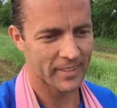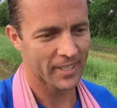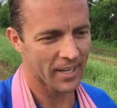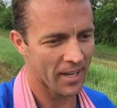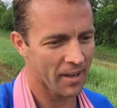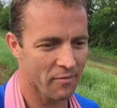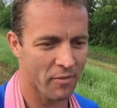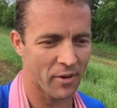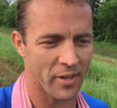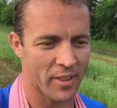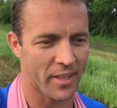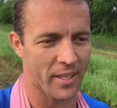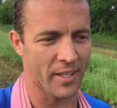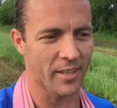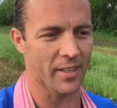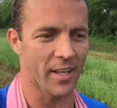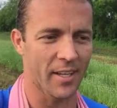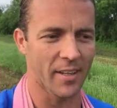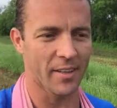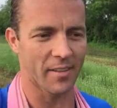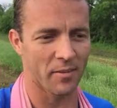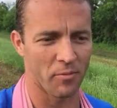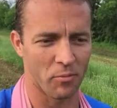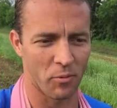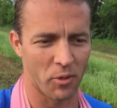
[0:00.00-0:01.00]
everything
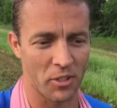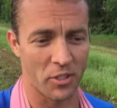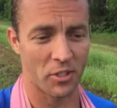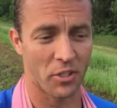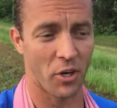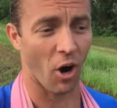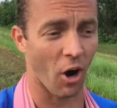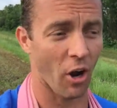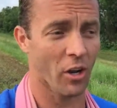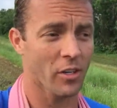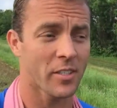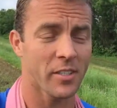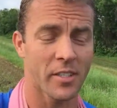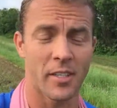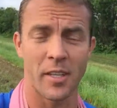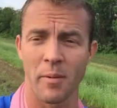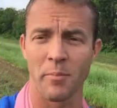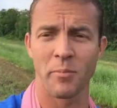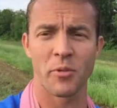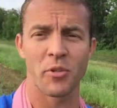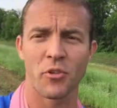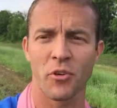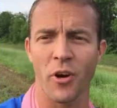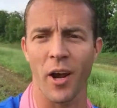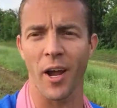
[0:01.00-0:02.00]
that was causing
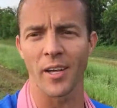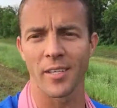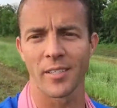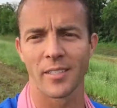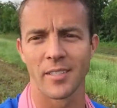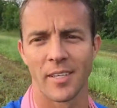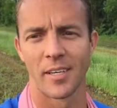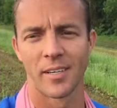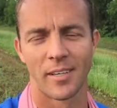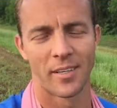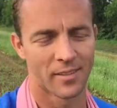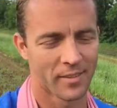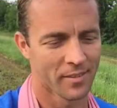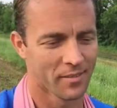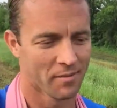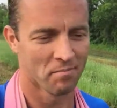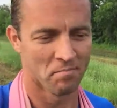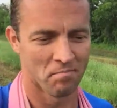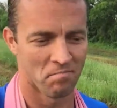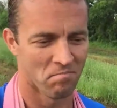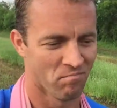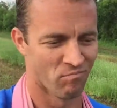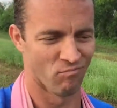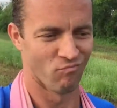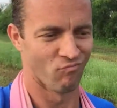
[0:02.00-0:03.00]
them stress
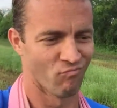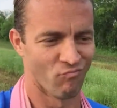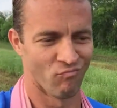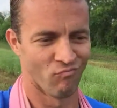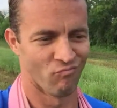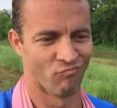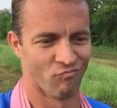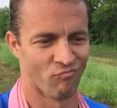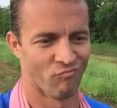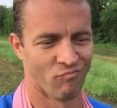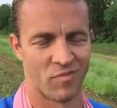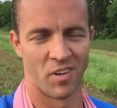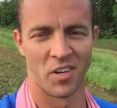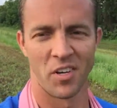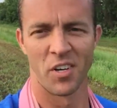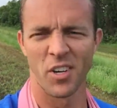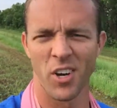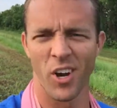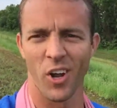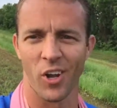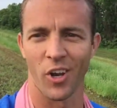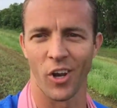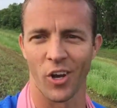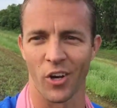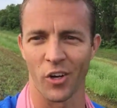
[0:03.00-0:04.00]

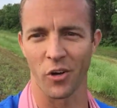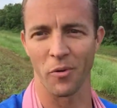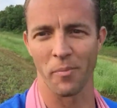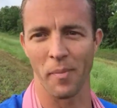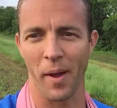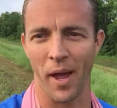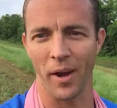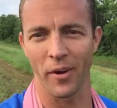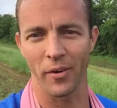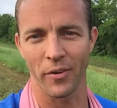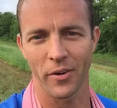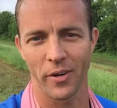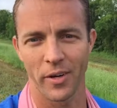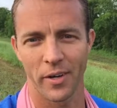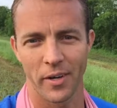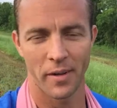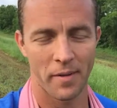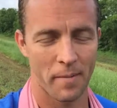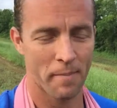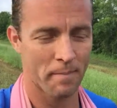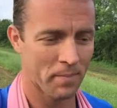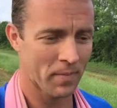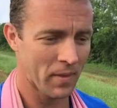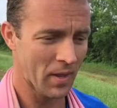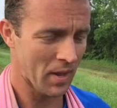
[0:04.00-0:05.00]
no longer mattered
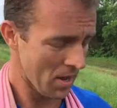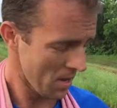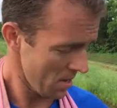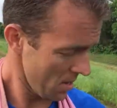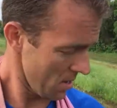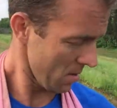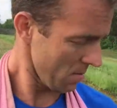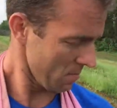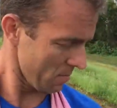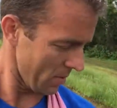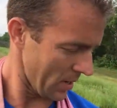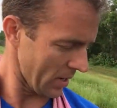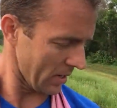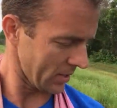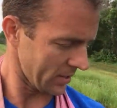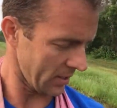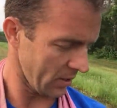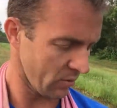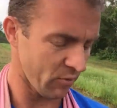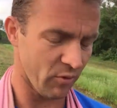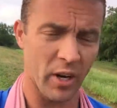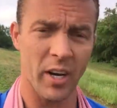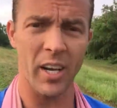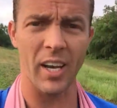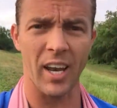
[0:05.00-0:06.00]
because
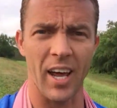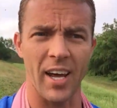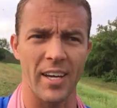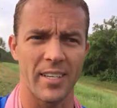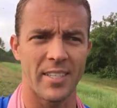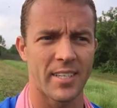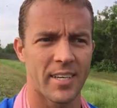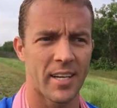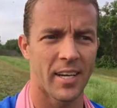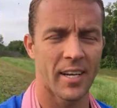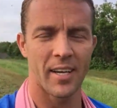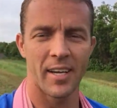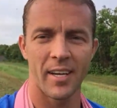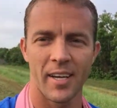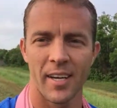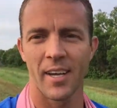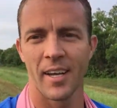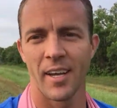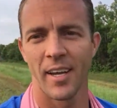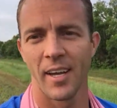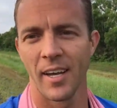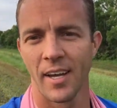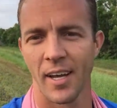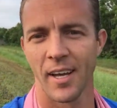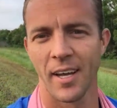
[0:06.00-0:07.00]
they realized
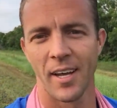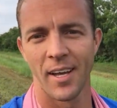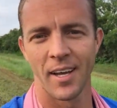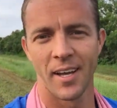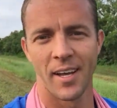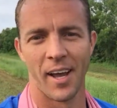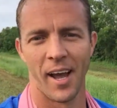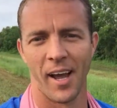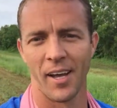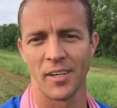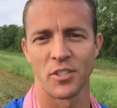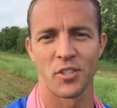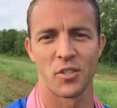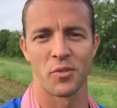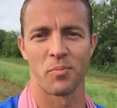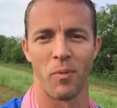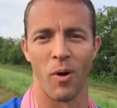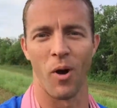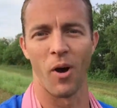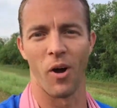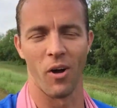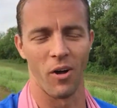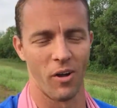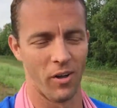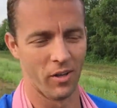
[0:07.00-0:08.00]
how
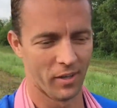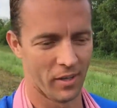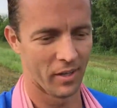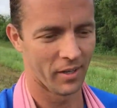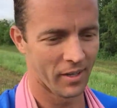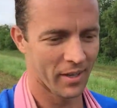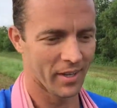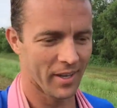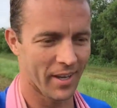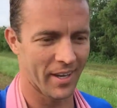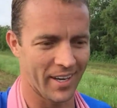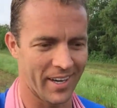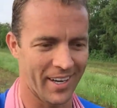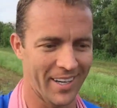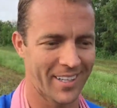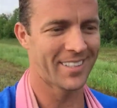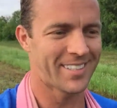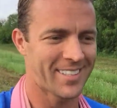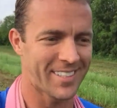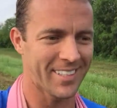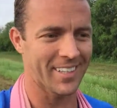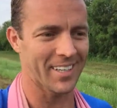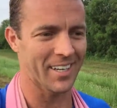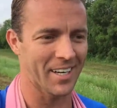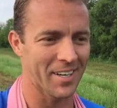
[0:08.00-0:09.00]
small and
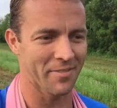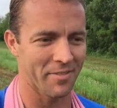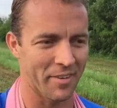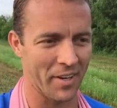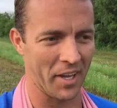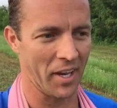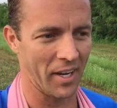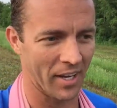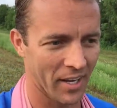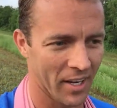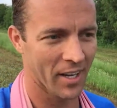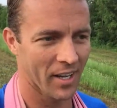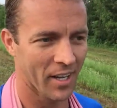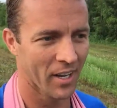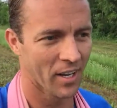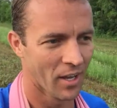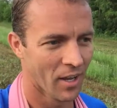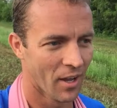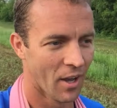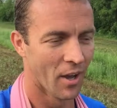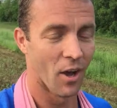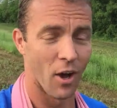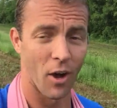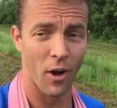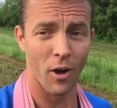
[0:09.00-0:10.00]
insignificant
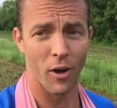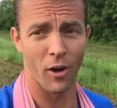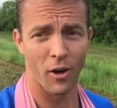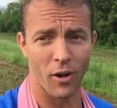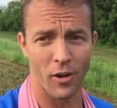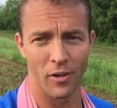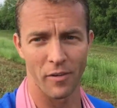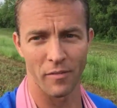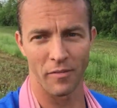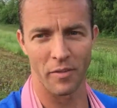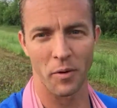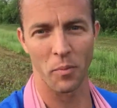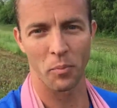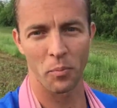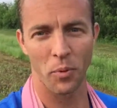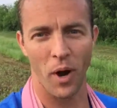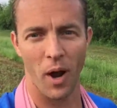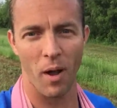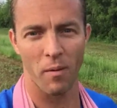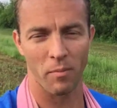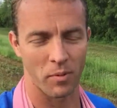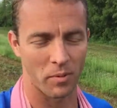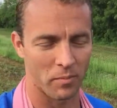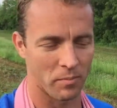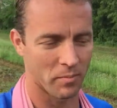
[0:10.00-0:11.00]
all of their
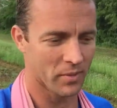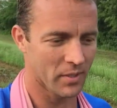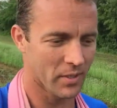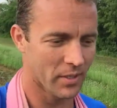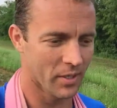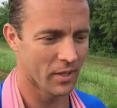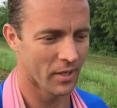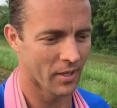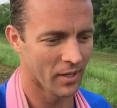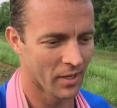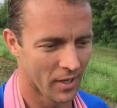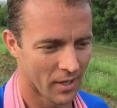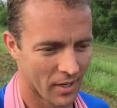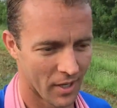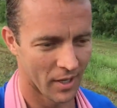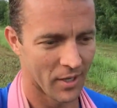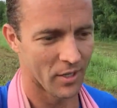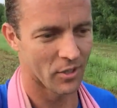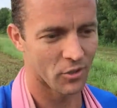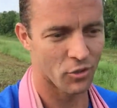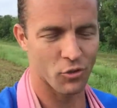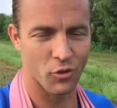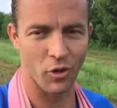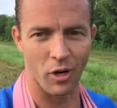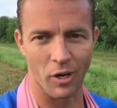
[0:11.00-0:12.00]
problems,
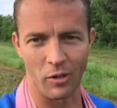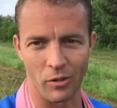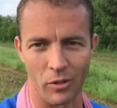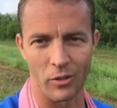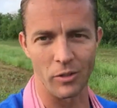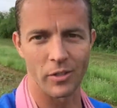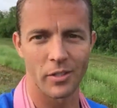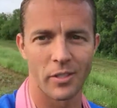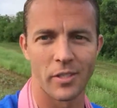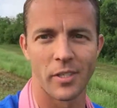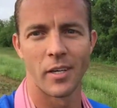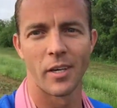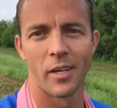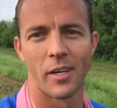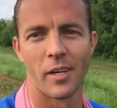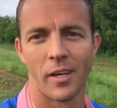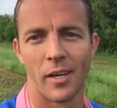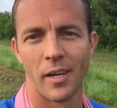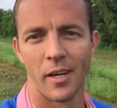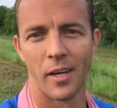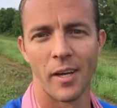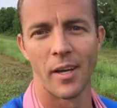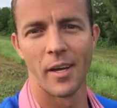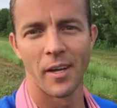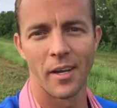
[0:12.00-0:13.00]
struggles,
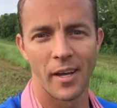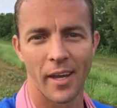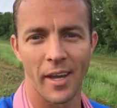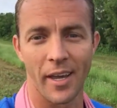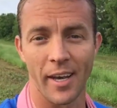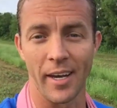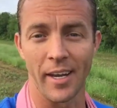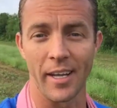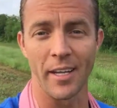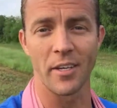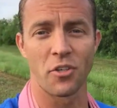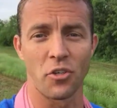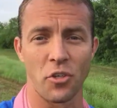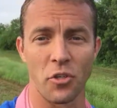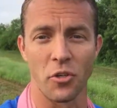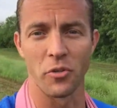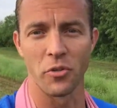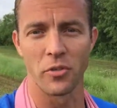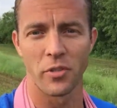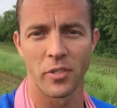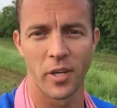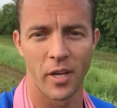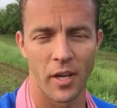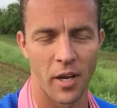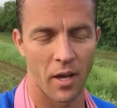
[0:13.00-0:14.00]
and
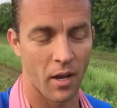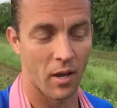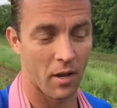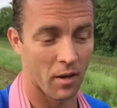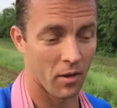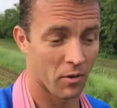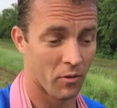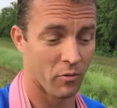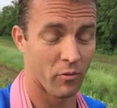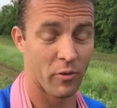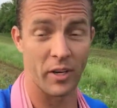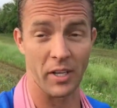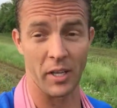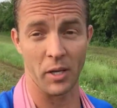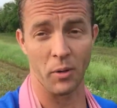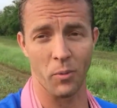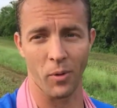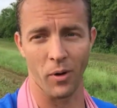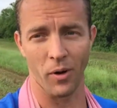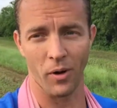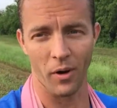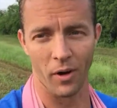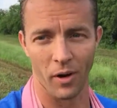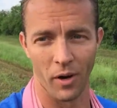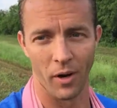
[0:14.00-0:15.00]
issues really
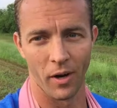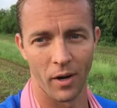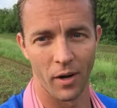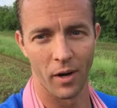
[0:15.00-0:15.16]
were.